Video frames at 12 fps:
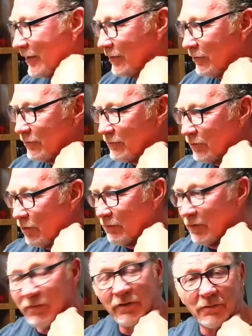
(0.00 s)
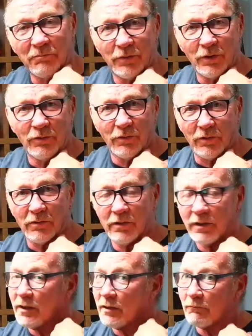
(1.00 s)
here over to the computer
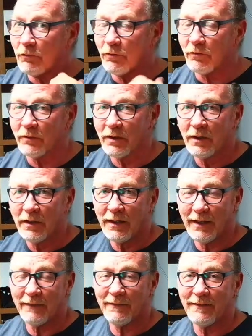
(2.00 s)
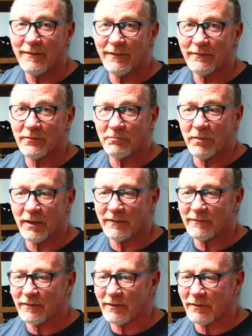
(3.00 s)
and we'll end this.
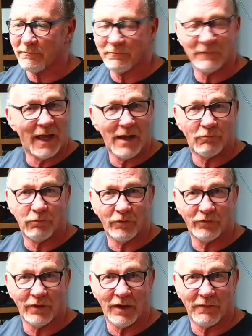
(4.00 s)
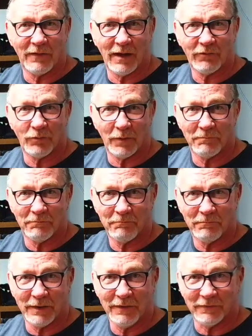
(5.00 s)
But we'll see you on the next one.
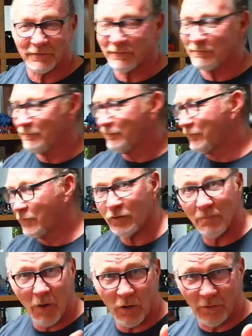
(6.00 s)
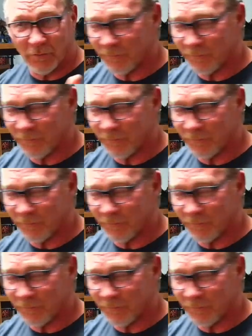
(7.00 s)
Peace. Tomorrow.